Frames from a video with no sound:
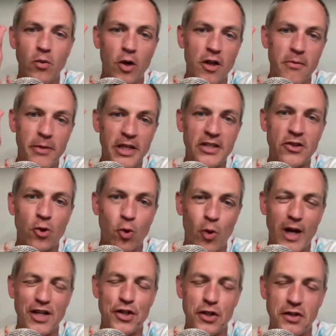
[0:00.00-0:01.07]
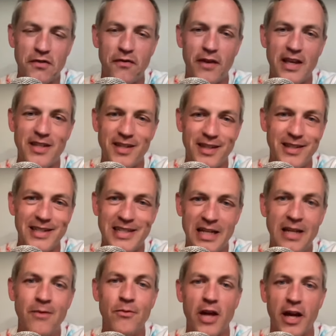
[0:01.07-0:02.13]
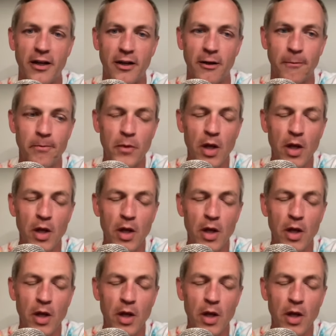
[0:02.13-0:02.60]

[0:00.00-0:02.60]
one of the biggest questions facing the team that year.